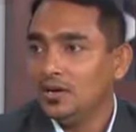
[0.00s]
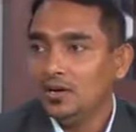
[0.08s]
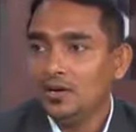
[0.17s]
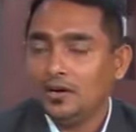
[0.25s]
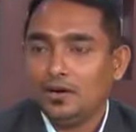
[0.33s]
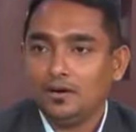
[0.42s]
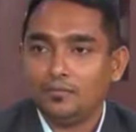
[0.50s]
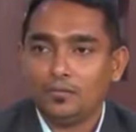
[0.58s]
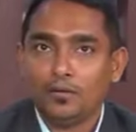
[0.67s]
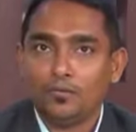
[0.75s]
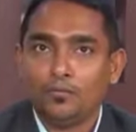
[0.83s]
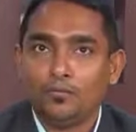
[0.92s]
uh,
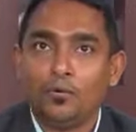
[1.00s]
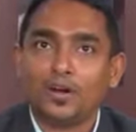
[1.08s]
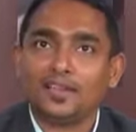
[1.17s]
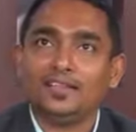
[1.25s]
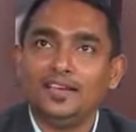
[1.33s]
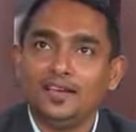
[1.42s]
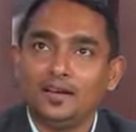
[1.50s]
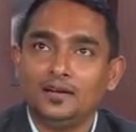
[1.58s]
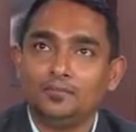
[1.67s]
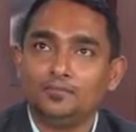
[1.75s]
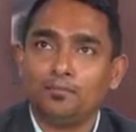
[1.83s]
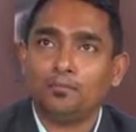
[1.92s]
what are the uh,
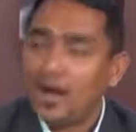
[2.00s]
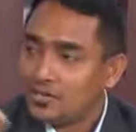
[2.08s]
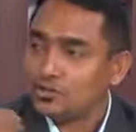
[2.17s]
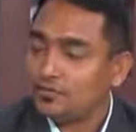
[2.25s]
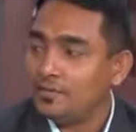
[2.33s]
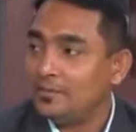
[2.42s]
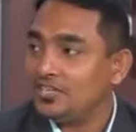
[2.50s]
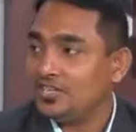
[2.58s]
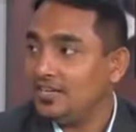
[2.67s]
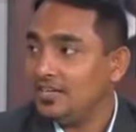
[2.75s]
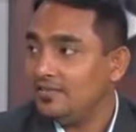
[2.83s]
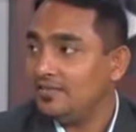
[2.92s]
parts of a
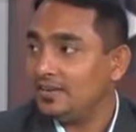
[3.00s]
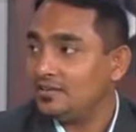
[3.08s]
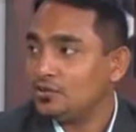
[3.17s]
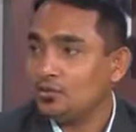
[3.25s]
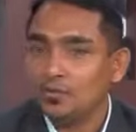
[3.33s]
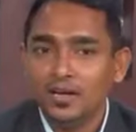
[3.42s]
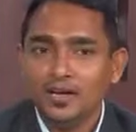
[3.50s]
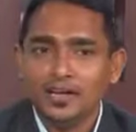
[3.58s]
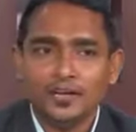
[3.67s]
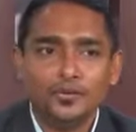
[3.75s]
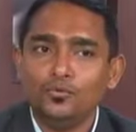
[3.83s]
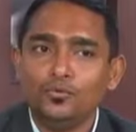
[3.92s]
machine even so
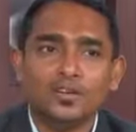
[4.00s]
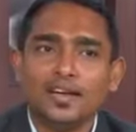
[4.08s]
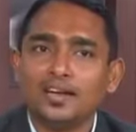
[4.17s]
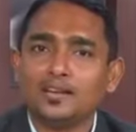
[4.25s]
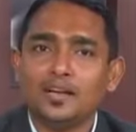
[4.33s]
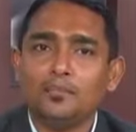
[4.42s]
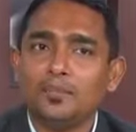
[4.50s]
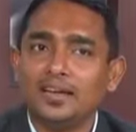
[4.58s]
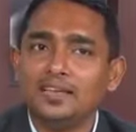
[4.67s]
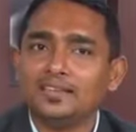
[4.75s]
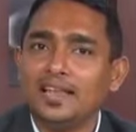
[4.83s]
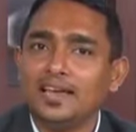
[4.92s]
you would get
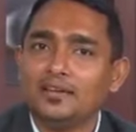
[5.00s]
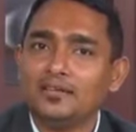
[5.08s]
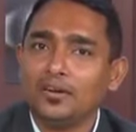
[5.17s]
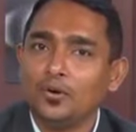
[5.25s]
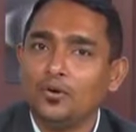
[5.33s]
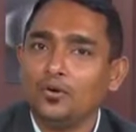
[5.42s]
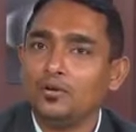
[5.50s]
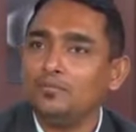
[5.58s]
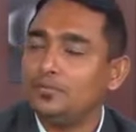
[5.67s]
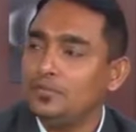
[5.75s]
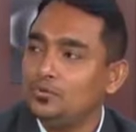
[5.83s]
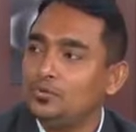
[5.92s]
companies like renault
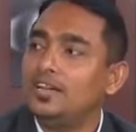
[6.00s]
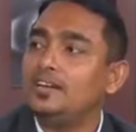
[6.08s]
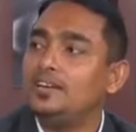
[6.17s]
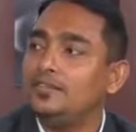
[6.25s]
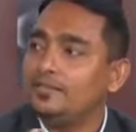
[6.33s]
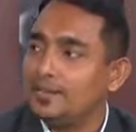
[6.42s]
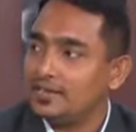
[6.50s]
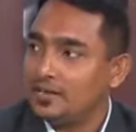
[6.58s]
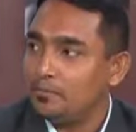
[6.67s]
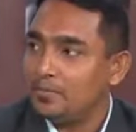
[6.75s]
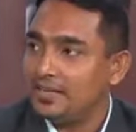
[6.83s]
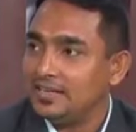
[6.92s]
you would get different
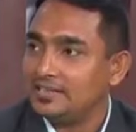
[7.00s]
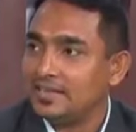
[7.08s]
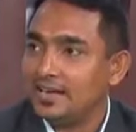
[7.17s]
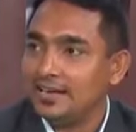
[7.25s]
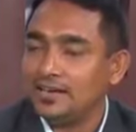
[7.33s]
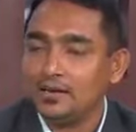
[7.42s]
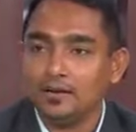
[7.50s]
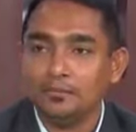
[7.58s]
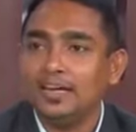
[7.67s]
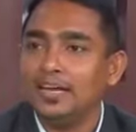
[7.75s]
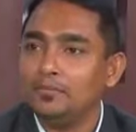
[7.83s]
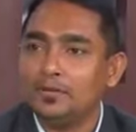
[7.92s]
companies like uh,
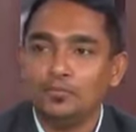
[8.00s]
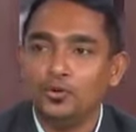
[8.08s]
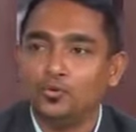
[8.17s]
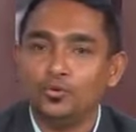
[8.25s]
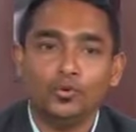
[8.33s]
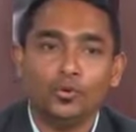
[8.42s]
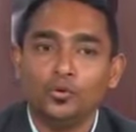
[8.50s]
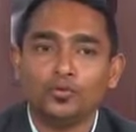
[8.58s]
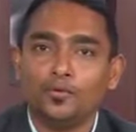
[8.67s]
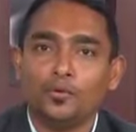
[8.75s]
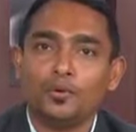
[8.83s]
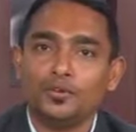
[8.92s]
bmw who looks
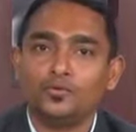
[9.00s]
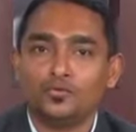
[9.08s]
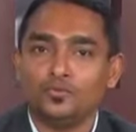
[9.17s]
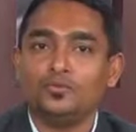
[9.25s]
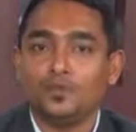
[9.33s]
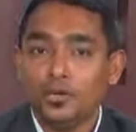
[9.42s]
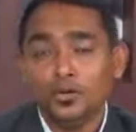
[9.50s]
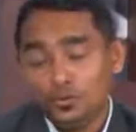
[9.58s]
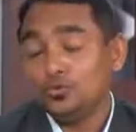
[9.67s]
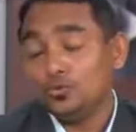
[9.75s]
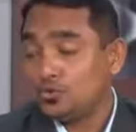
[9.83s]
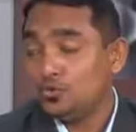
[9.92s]
forward to
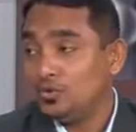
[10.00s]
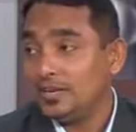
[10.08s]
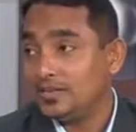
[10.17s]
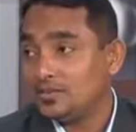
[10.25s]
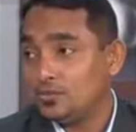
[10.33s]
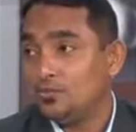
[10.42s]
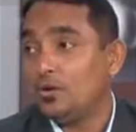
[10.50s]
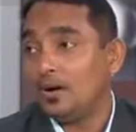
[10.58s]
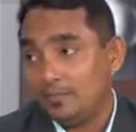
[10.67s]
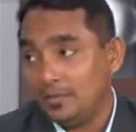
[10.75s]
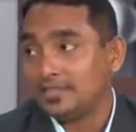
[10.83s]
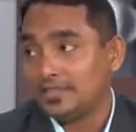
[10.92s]
two students who
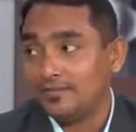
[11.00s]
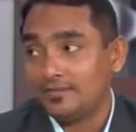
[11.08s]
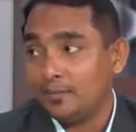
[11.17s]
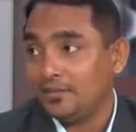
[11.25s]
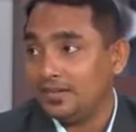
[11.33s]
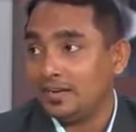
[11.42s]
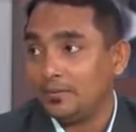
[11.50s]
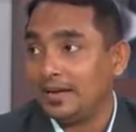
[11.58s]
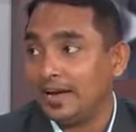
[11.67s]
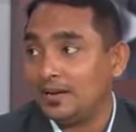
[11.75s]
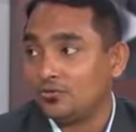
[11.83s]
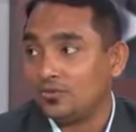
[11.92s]
must have completed
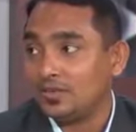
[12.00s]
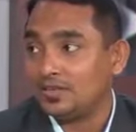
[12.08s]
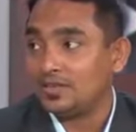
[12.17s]
mechatronics